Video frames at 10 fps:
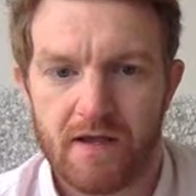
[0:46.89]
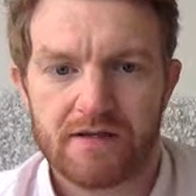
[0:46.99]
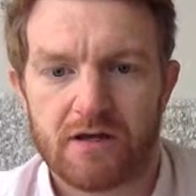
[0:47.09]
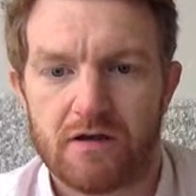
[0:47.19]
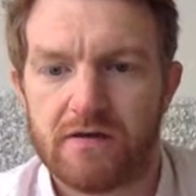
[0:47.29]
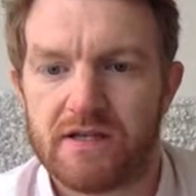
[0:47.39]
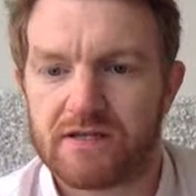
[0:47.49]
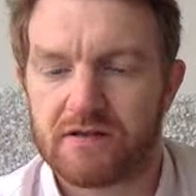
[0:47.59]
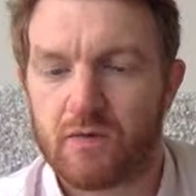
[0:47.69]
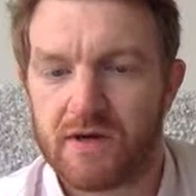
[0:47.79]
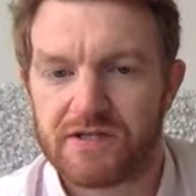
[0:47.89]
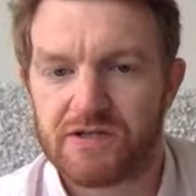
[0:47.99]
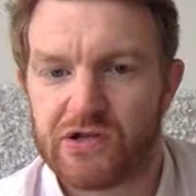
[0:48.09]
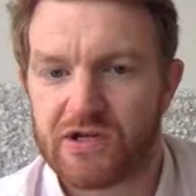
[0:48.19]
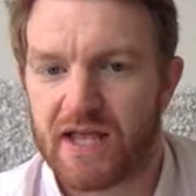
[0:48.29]
So the
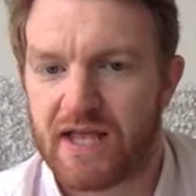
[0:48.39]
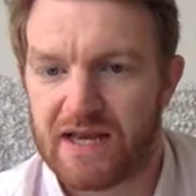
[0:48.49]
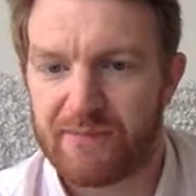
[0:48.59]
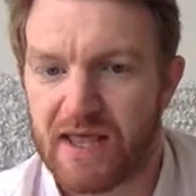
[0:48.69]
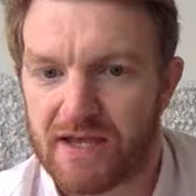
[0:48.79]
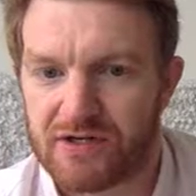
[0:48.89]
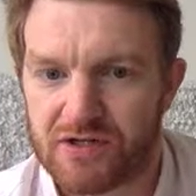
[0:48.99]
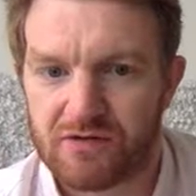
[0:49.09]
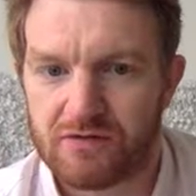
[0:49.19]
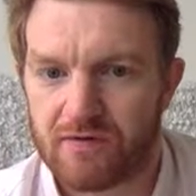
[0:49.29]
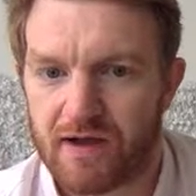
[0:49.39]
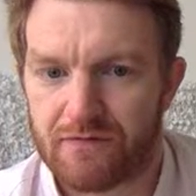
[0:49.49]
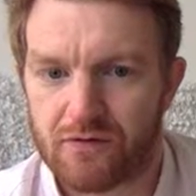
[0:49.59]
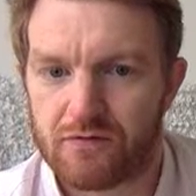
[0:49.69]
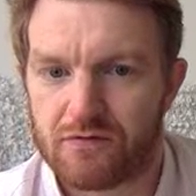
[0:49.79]
questions look at elimination,
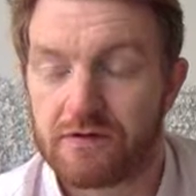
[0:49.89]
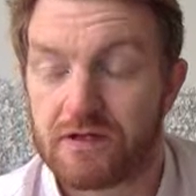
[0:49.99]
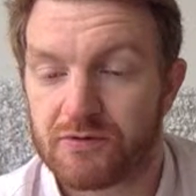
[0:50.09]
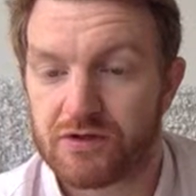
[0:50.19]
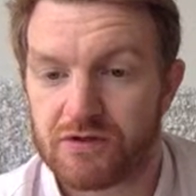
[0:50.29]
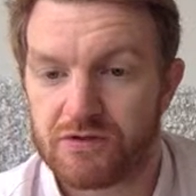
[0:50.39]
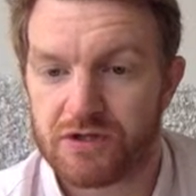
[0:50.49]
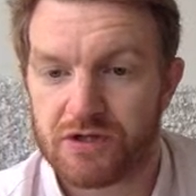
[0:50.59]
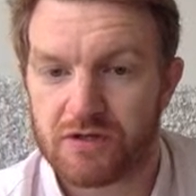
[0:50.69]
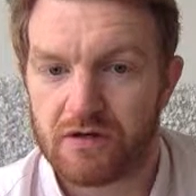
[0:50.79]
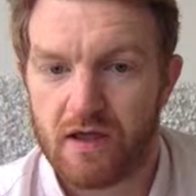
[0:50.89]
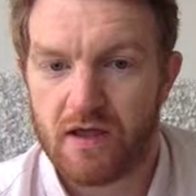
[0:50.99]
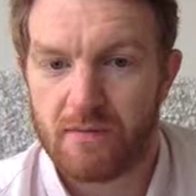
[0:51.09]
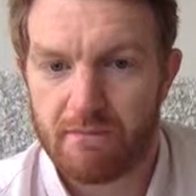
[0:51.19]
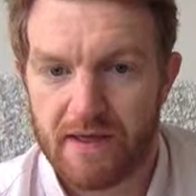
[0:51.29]
graphical, substitution,
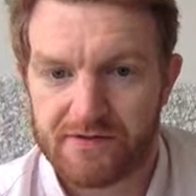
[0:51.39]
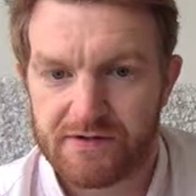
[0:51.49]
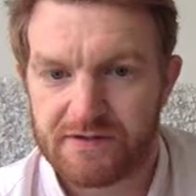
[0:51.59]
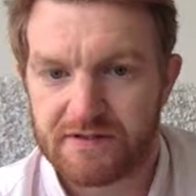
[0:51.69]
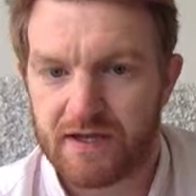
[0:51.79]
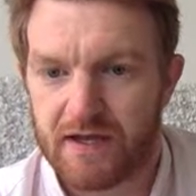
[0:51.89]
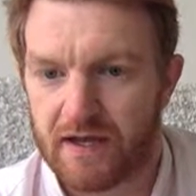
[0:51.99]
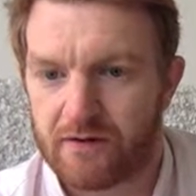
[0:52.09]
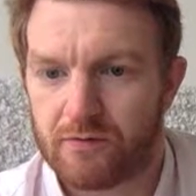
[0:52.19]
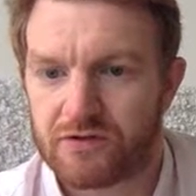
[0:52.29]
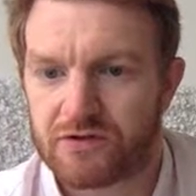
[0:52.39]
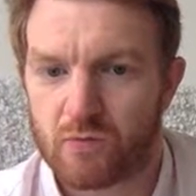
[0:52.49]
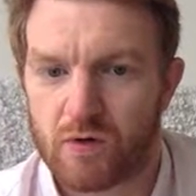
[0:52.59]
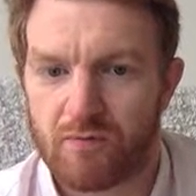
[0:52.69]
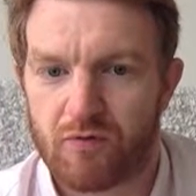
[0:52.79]
methods, also
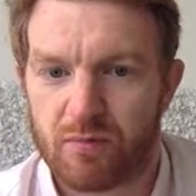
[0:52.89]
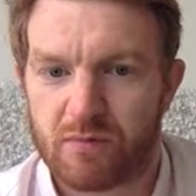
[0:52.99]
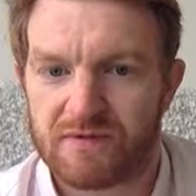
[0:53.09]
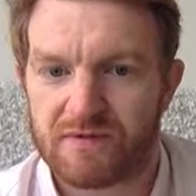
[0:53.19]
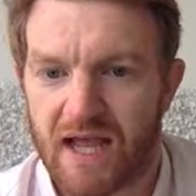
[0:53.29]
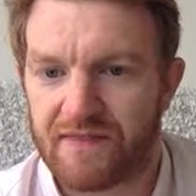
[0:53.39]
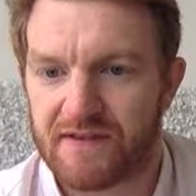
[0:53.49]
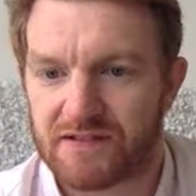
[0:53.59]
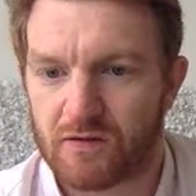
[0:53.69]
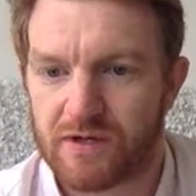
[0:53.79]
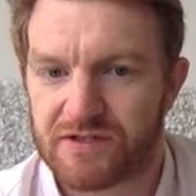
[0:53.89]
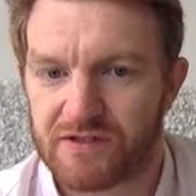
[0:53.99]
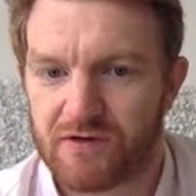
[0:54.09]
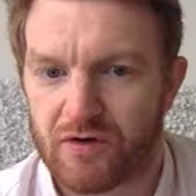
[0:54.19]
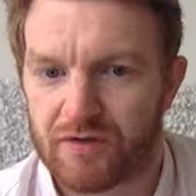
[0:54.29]
some word problems, and there's a
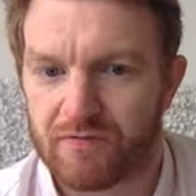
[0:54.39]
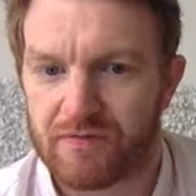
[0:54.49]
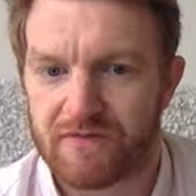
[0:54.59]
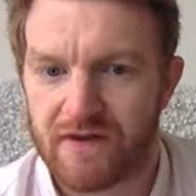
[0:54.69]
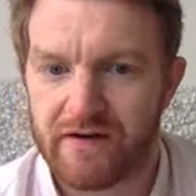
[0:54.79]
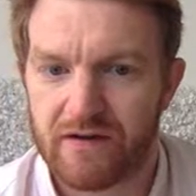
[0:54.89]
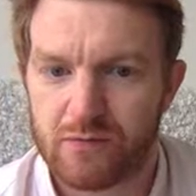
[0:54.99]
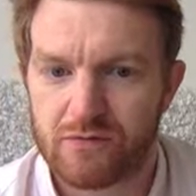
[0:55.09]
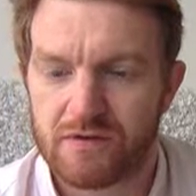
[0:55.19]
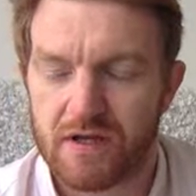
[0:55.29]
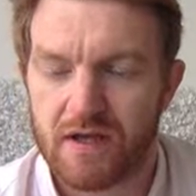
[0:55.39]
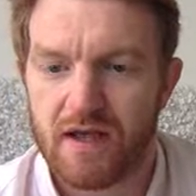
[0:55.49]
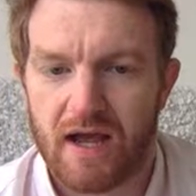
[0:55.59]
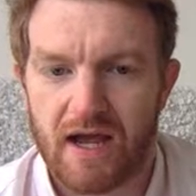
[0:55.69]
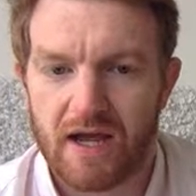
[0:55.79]
question on 3 variables.
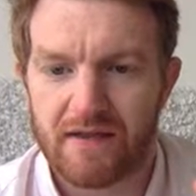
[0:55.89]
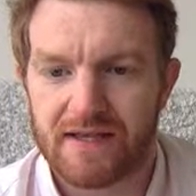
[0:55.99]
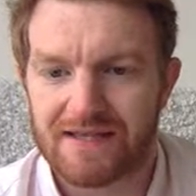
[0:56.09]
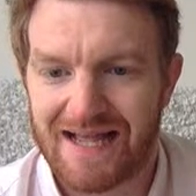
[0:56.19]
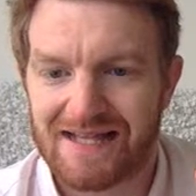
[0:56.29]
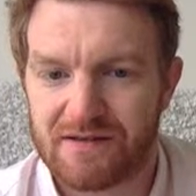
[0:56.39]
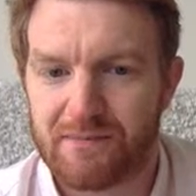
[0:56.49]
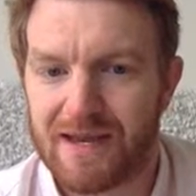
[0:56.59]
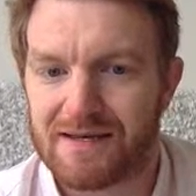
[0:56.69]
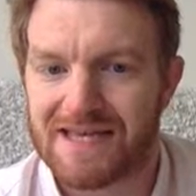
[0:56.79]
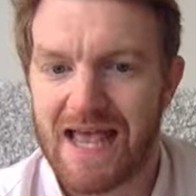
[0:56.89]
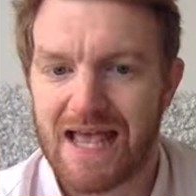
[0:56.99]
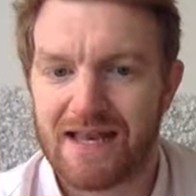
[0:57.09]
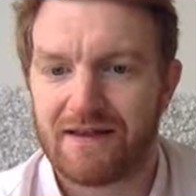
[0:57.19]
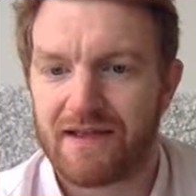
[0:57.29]
That's the main
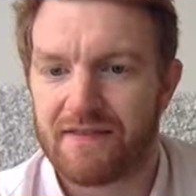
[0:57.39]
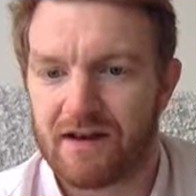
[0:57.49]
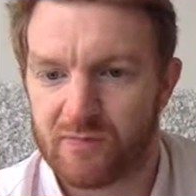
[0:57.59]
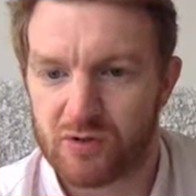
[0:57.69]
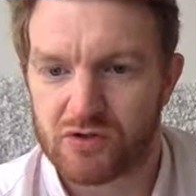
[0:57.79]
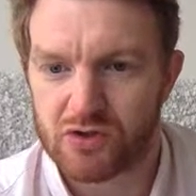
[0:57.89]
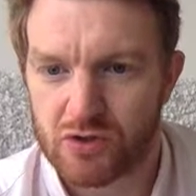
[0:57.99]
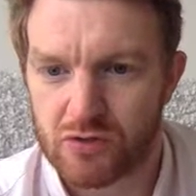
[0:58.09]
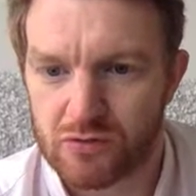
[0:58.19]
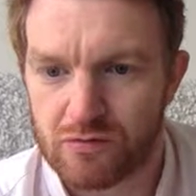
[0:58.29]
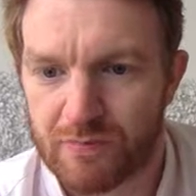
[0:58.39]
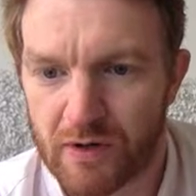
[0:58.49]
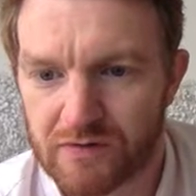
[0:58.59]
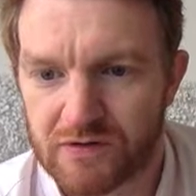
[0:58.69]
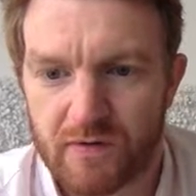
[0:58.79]
10, and then I put 2
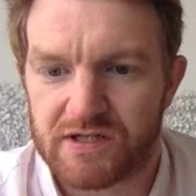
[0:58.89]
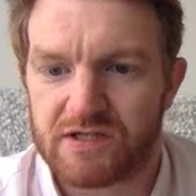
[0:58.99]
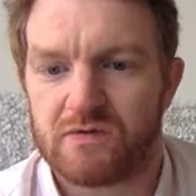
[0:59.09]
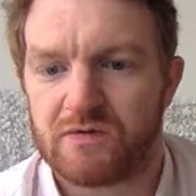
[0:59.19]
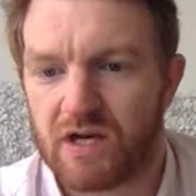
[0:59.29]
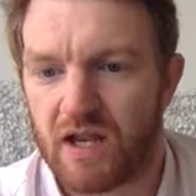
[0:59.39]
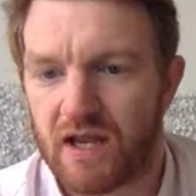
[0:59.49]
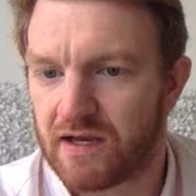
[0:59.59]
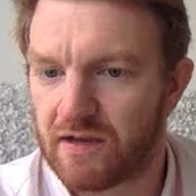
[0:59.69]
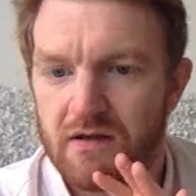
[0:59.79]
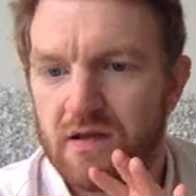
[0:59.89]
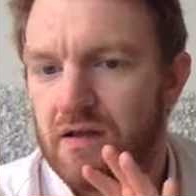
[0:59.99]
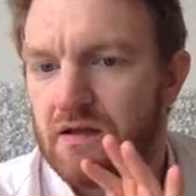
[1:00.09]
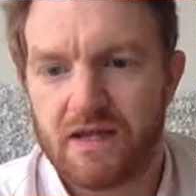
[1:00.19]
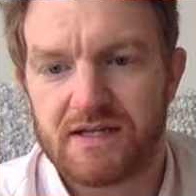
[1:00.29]
bonus questions which are like
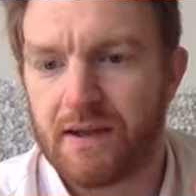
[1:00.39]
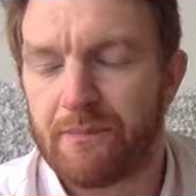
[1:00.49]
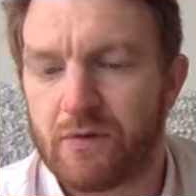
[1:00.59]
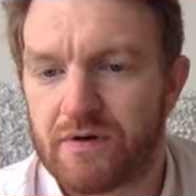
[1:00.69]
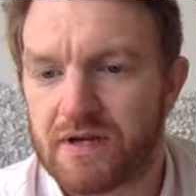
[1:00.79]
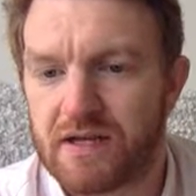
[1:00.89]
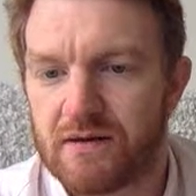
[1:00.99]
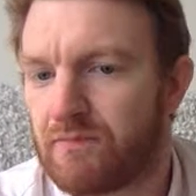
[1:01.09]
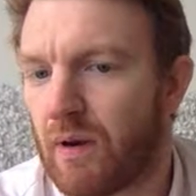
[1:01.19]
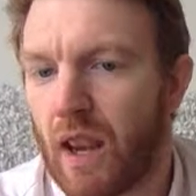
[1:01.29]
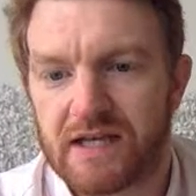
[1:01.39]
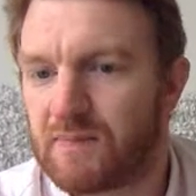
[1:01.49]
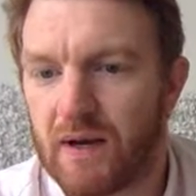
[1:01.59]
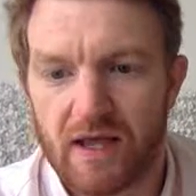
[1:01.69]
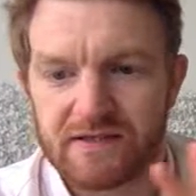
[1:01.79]
exemplary
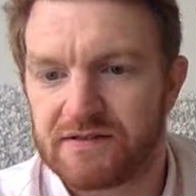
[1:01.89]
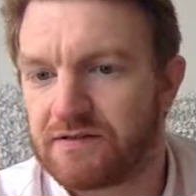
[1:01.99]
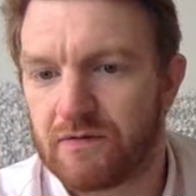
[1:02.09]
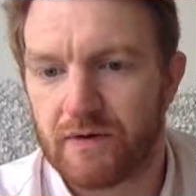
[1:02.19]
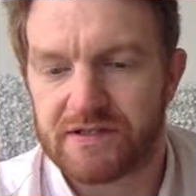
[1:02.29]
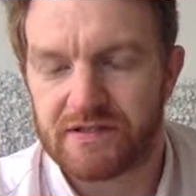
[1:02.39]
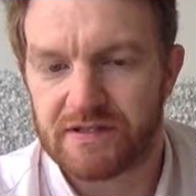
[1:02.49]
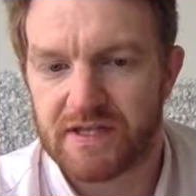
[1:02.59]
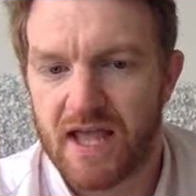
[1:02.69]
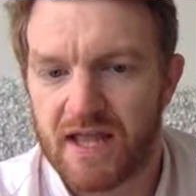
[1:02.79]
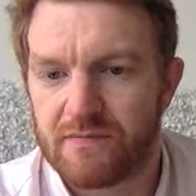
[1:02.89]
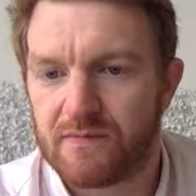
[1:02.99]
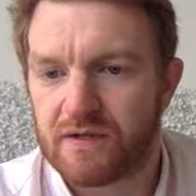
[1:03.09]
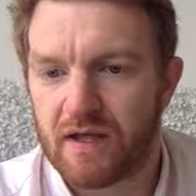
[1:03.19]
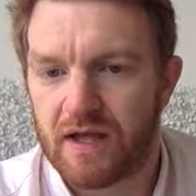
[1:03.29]
plus questions at the
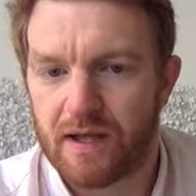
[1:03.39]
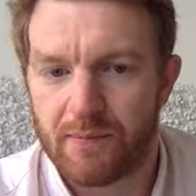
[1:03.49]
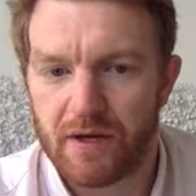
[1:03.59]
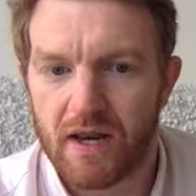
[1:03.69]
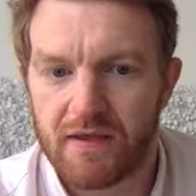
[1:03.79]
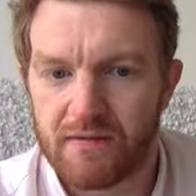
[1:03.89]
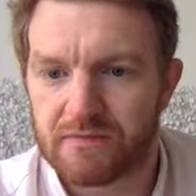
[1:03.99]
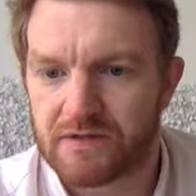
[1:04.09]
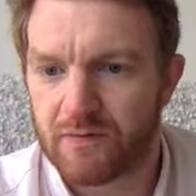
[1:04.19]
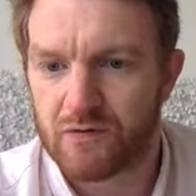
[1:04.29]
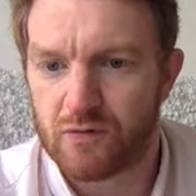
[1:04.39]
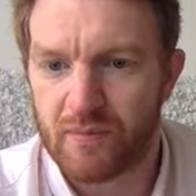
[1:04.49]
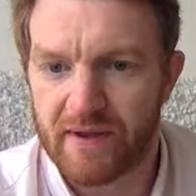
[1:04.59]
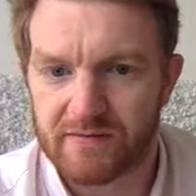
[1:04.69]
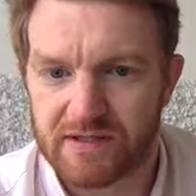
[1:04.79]
end, but I think some of you will
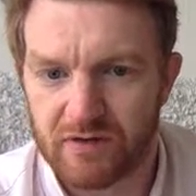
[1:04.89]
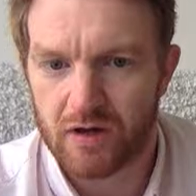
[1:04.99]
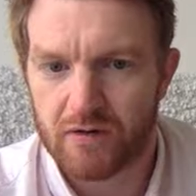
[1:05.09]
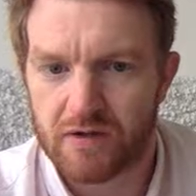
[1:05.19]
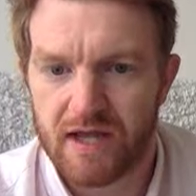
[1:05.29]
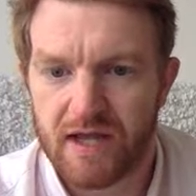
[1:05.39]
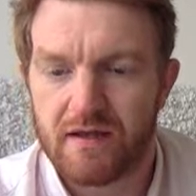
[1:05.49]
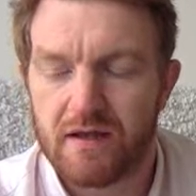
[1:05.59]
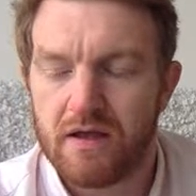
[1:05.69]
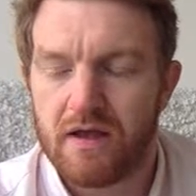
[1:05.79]
be able to have a at that.